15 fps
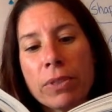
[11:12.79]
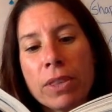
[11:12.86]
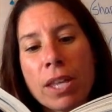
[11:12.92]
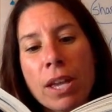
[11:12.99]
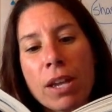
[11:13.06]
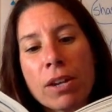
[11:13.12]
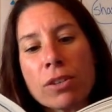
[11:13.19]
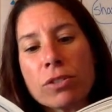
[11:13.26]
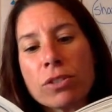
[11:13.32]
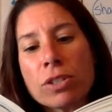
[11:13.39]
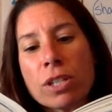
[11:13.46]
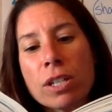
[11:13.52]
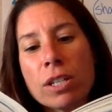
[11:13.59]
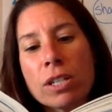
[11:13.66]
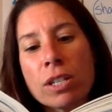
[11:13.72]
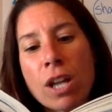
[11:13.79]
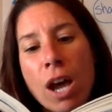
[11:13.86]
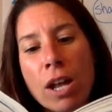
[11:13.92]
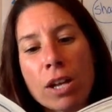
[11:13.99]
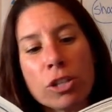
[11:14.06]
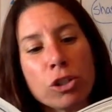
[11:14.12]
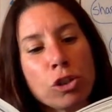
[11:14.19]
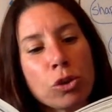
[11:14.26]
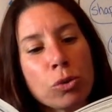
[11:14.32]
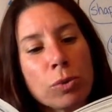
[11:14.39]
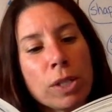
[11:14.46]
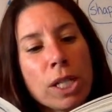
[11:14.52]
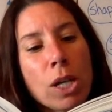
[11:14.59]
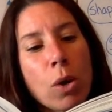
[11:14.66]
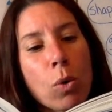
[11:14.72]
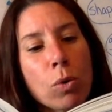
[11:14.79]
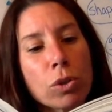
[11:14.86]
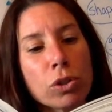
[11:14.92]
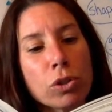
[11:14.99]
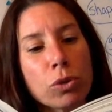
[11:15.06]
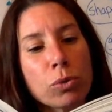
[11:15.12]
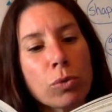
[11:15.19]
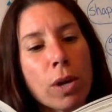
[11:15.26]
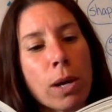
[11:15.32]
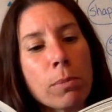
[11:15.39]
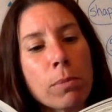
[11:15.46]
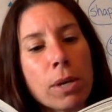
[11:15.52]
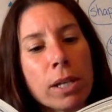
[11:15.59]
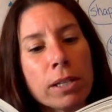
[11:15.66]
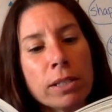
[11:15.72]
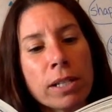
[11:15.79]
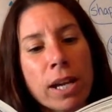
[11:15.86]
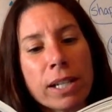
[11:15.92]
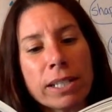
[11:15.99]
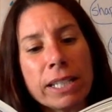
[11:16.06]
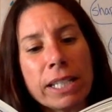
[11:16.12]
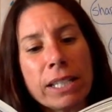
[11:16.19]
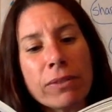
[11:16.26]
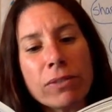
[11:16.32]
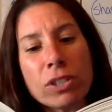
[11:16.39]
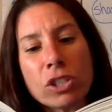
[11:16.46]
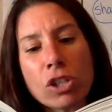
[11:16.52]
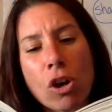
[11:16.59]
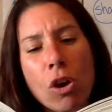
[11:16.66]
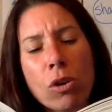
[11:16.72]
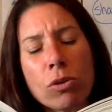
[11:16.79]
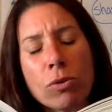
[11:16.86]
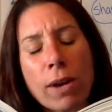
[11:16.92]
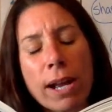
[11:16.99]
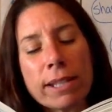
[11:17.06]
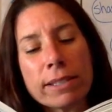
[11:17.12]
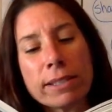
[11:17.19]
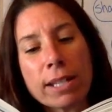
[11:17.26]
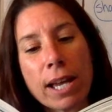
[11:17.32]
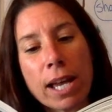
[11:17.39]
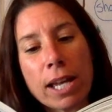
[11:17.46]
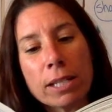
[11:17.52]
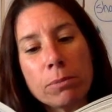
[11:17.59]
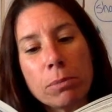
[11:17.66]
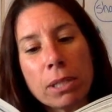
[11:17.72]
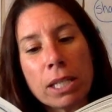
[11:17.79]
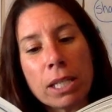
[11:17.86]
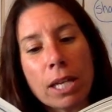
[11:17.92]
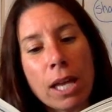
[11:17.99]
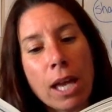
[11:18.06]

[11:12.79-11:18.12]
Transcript: There's not a tree or shrub, not even tall grass to hide me.